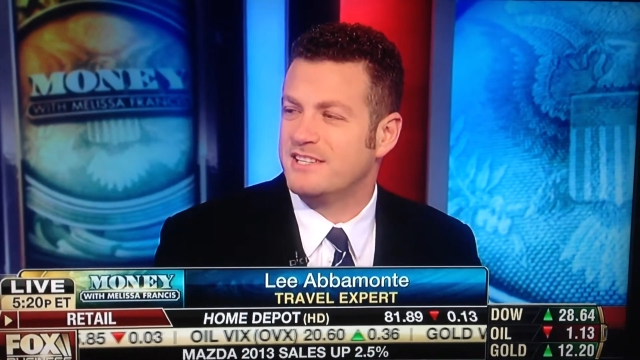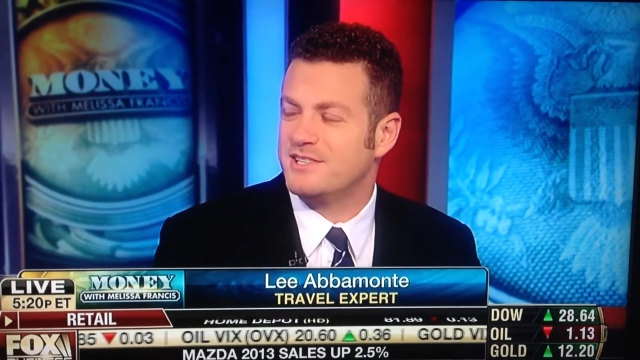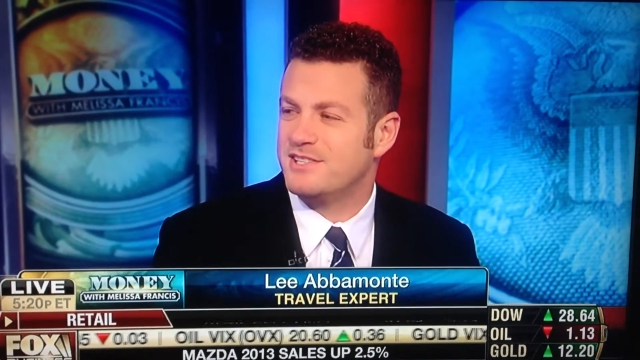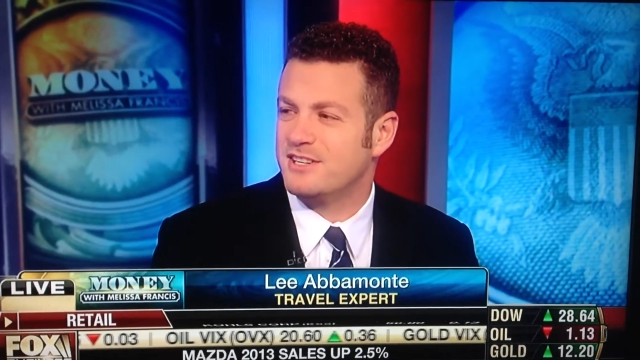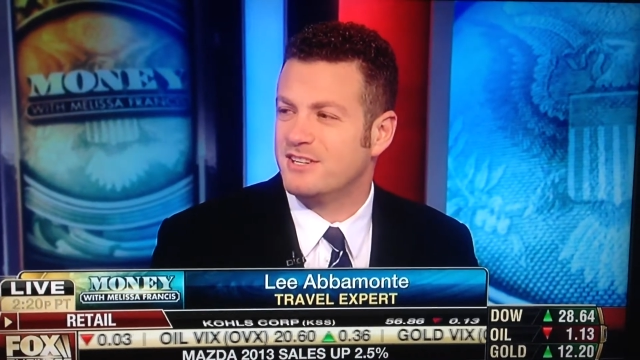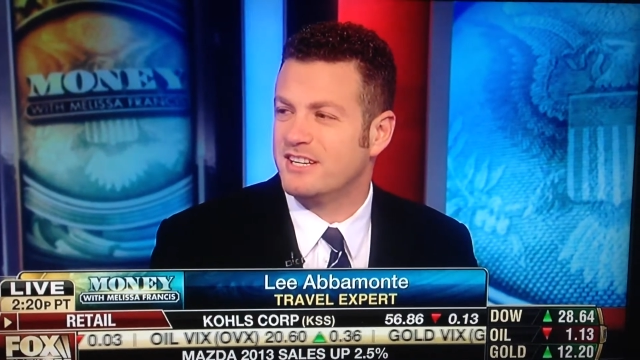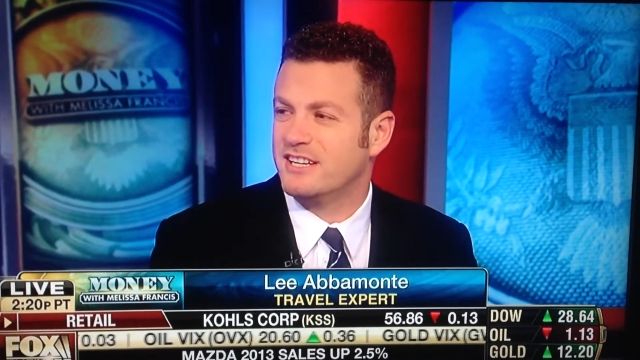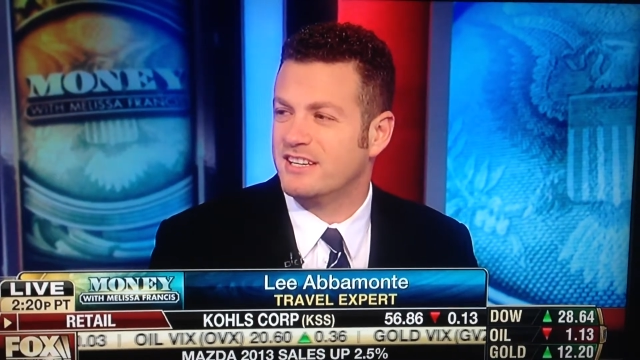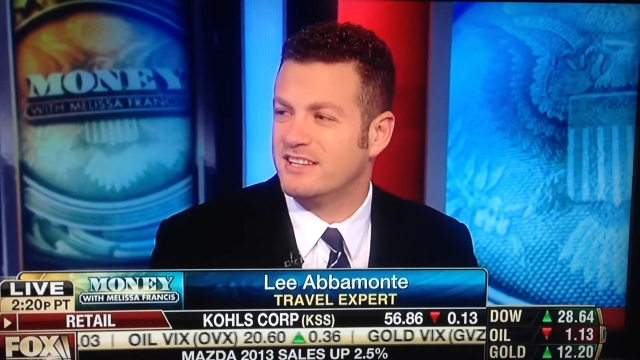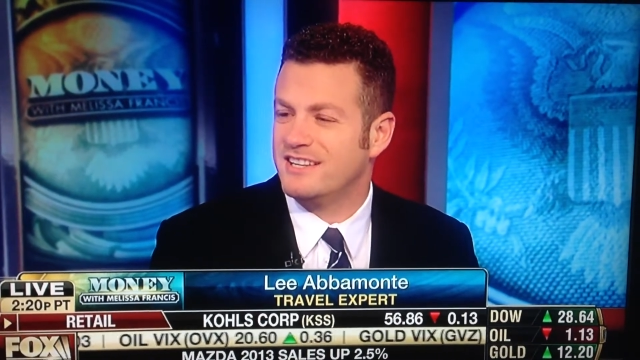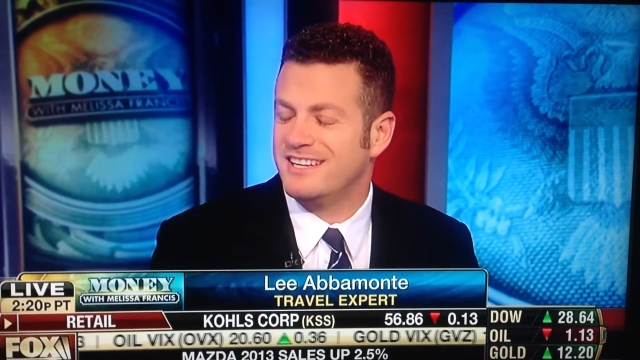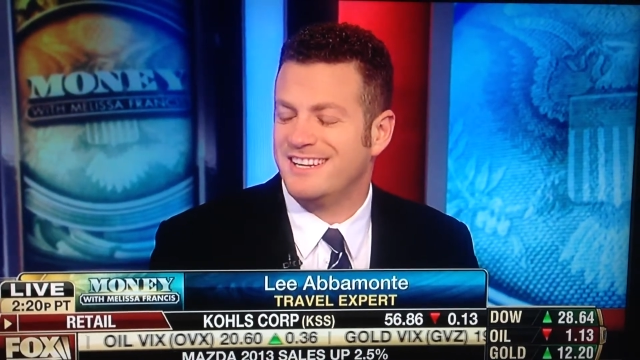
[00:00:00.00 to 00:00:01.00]

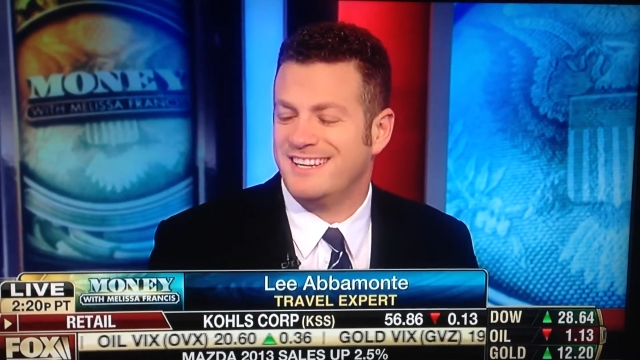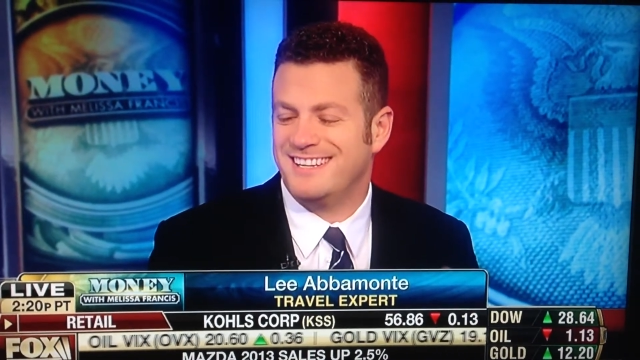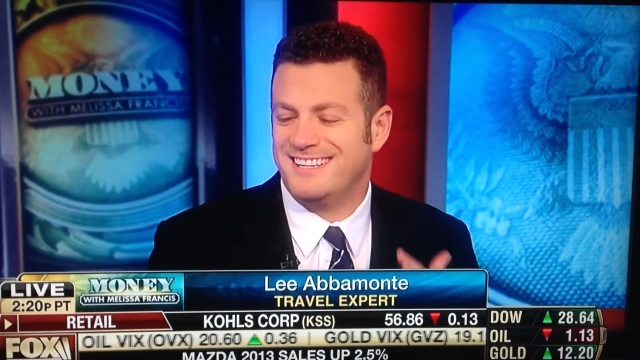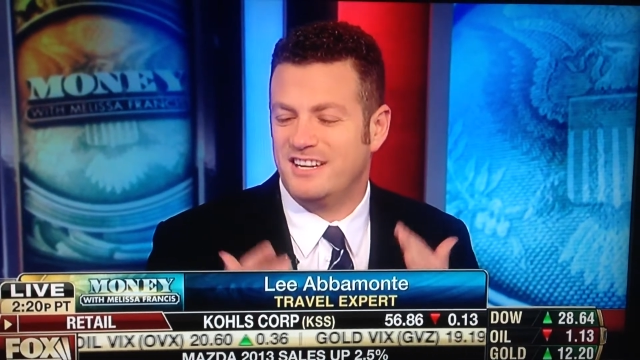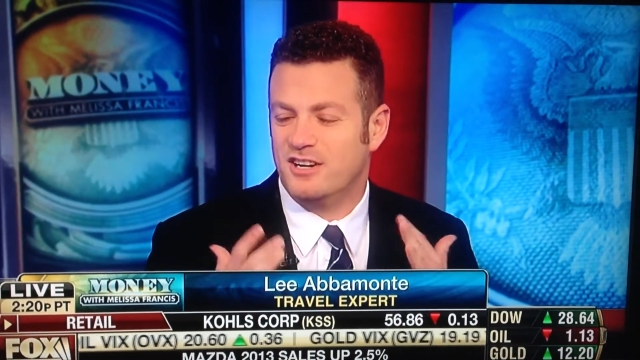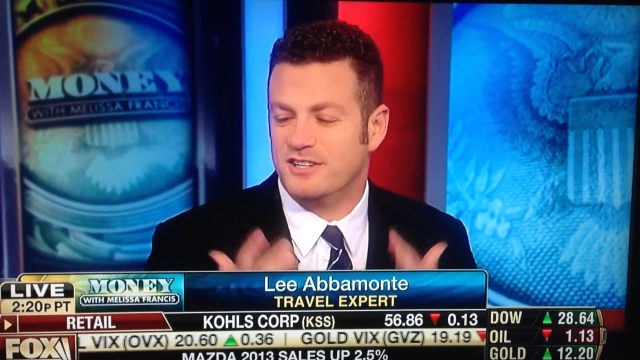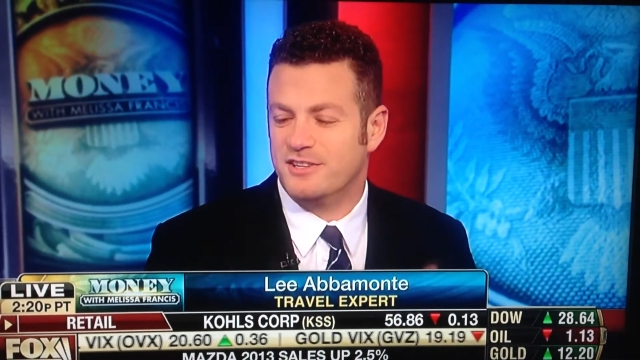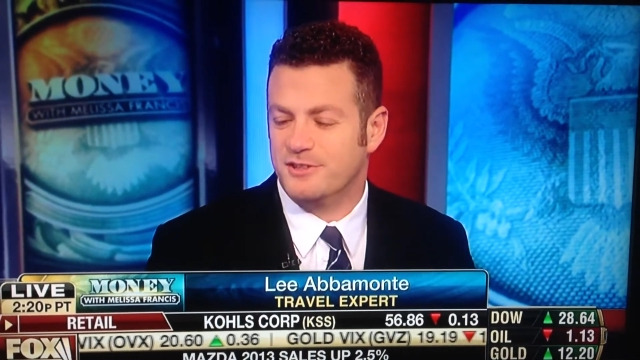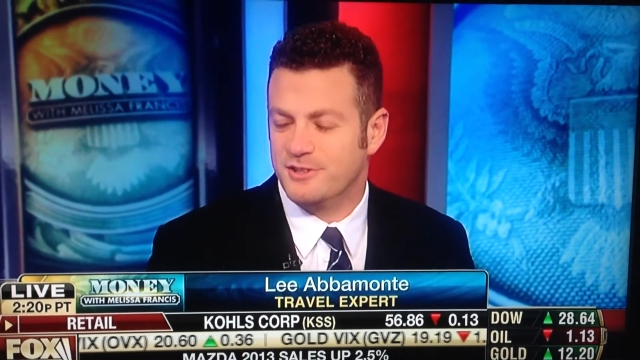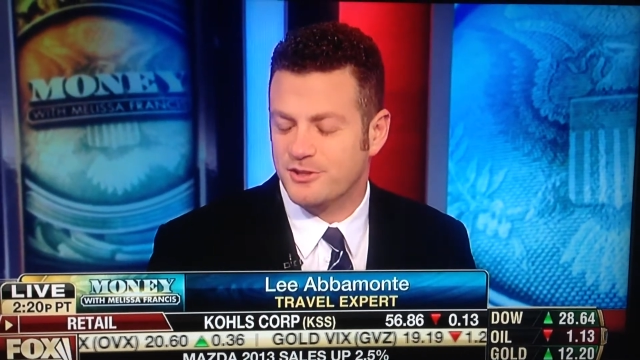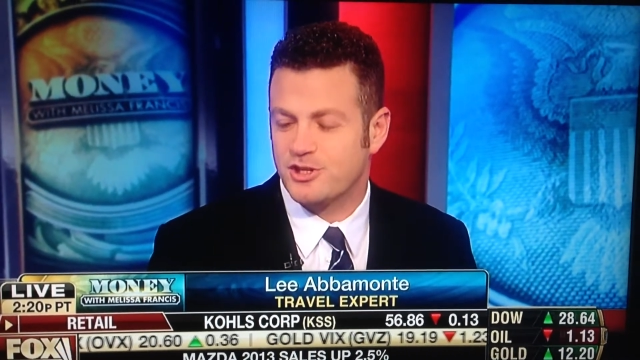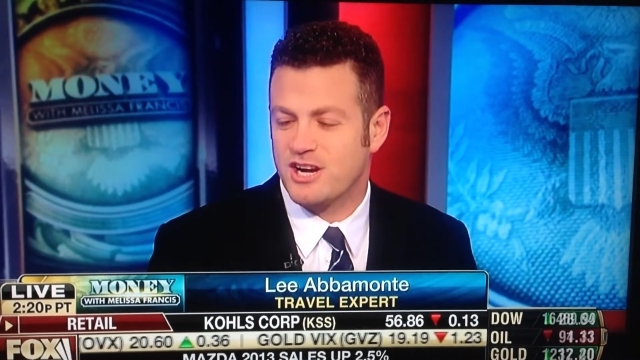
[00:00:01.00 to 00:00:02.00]
considering,
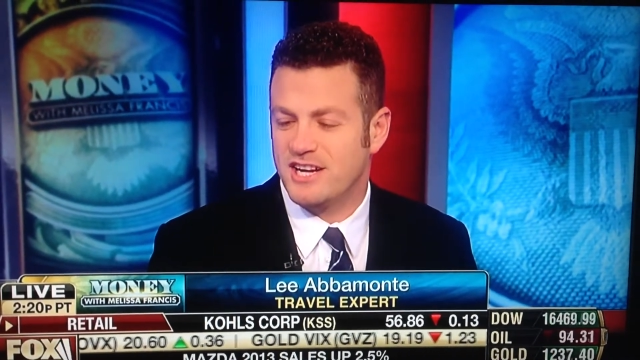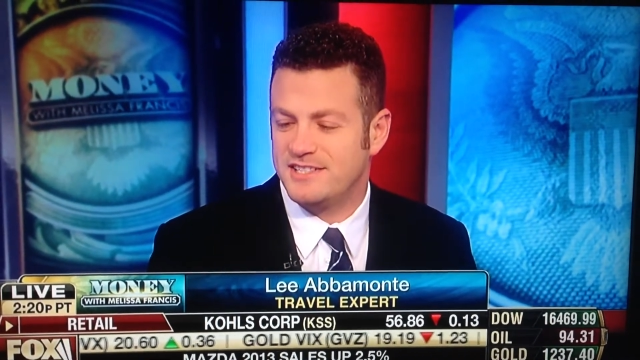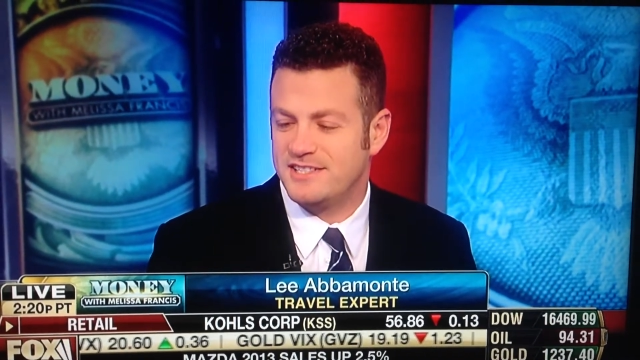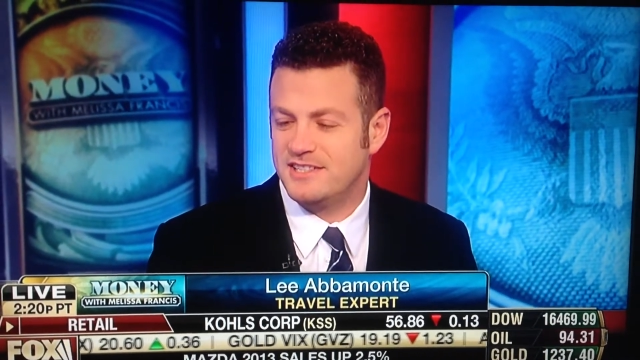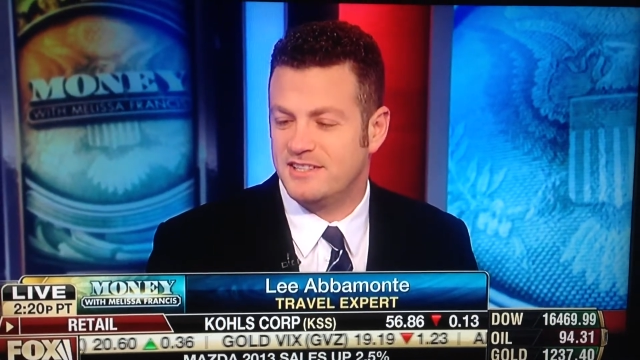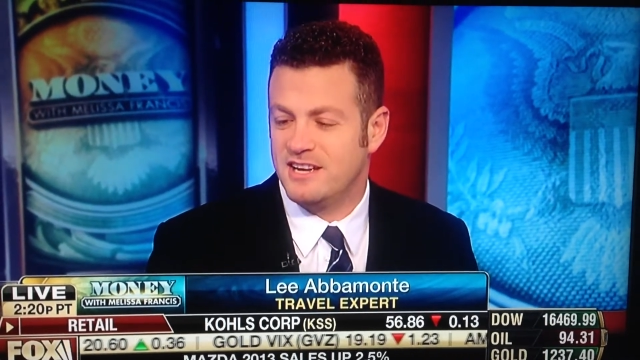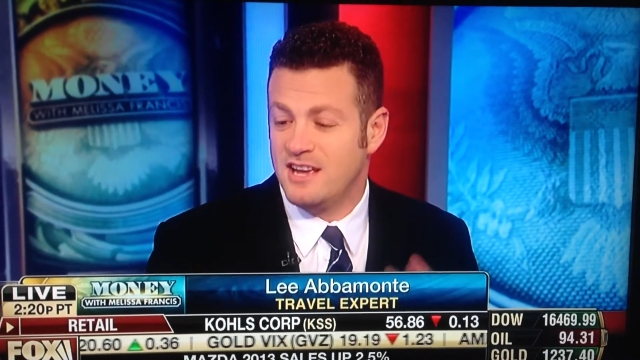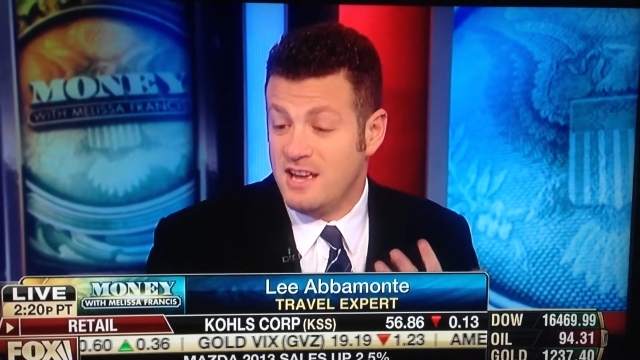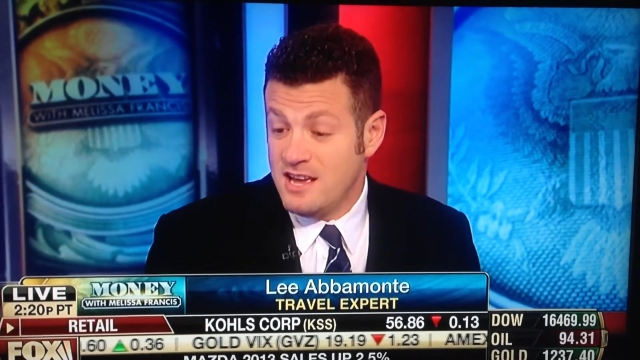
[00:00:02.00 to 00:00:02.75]
they're trying to,